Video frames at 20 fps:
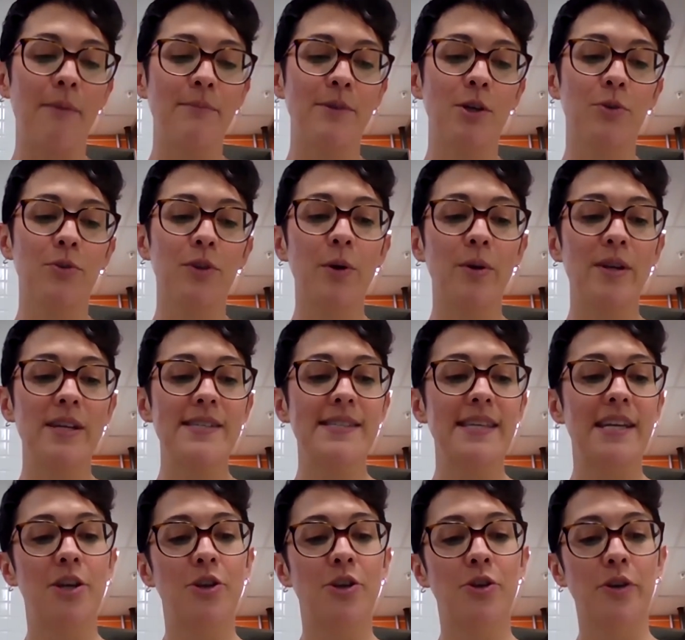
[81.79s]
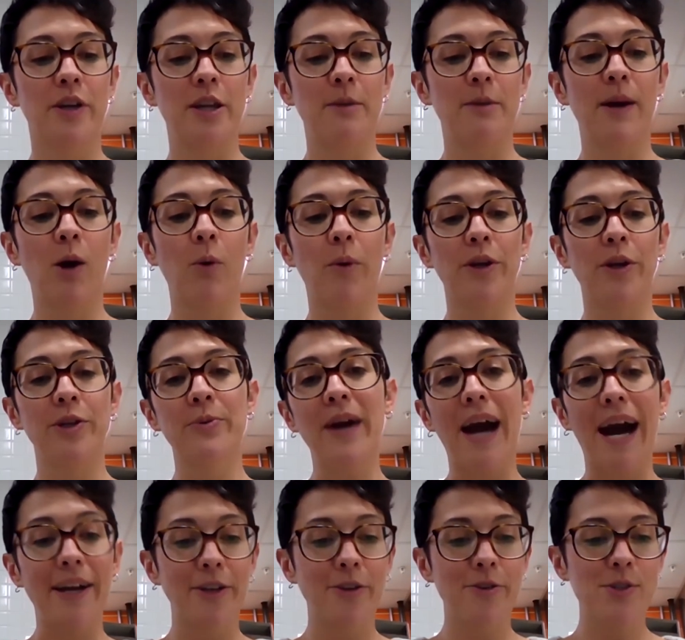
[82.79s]
You'll notice that in your email where you
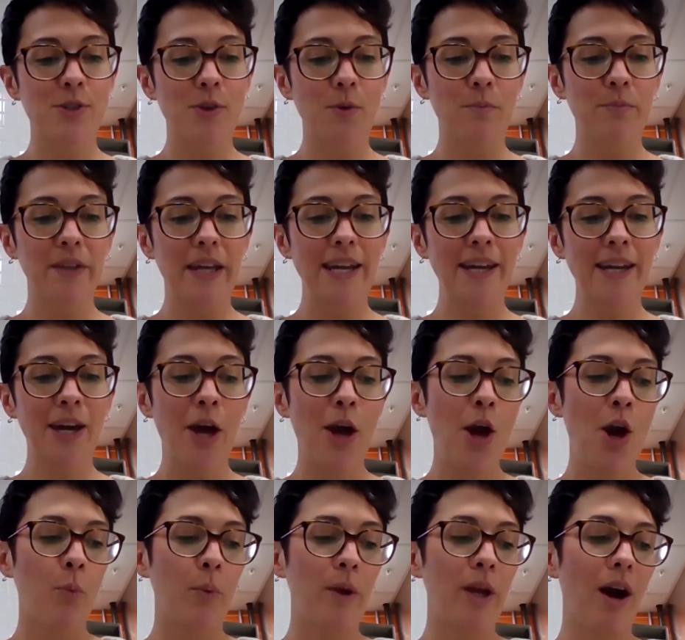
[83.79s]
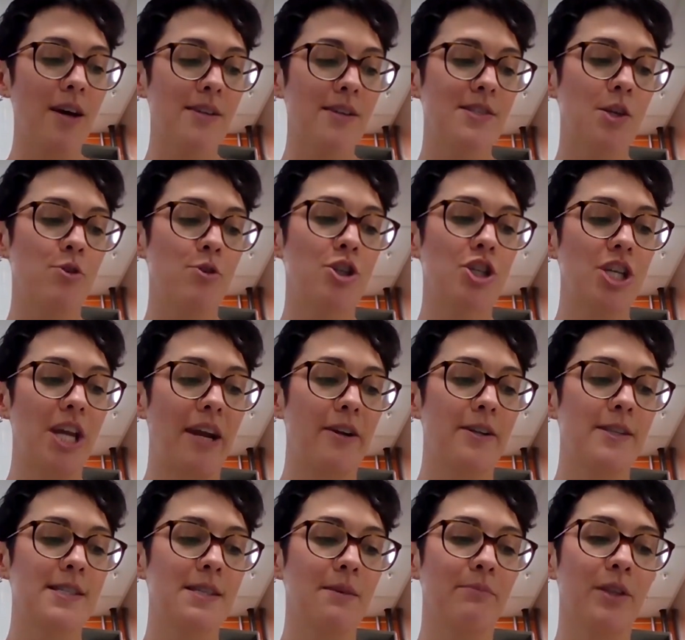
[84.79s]
got your Zoom link, we also
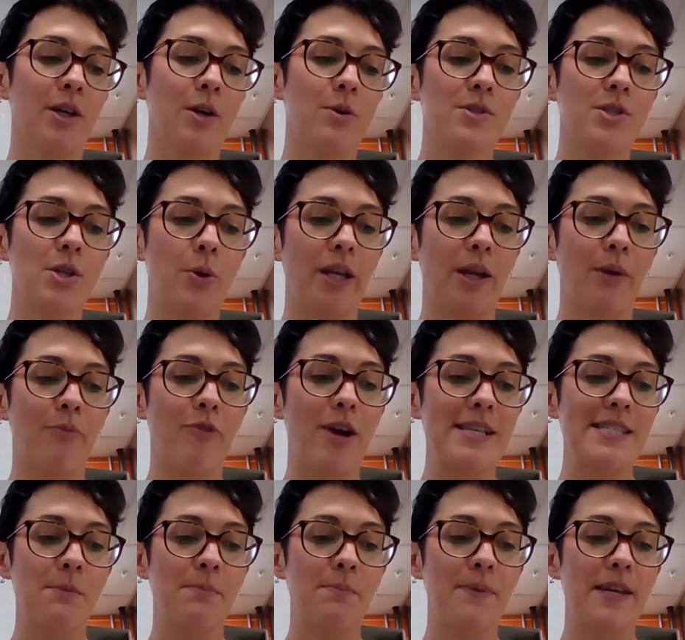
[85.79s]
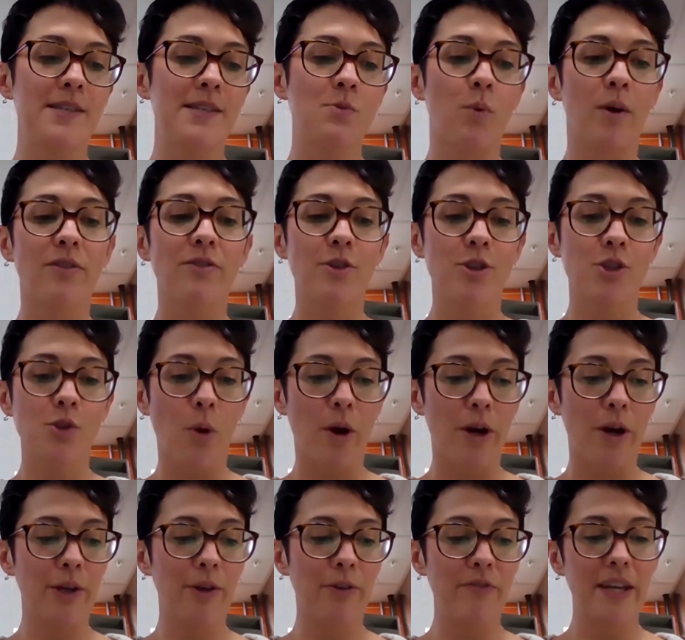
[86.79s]
shared some low sodium recipes with
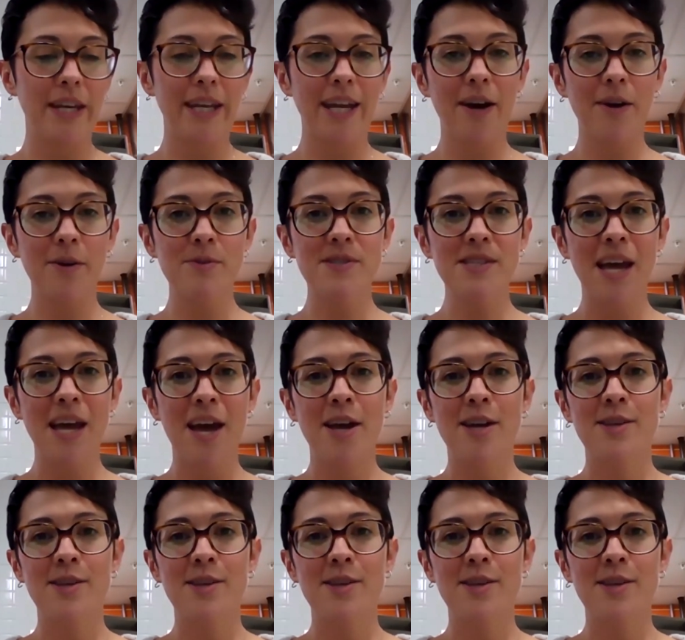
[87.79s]
tutorial videos.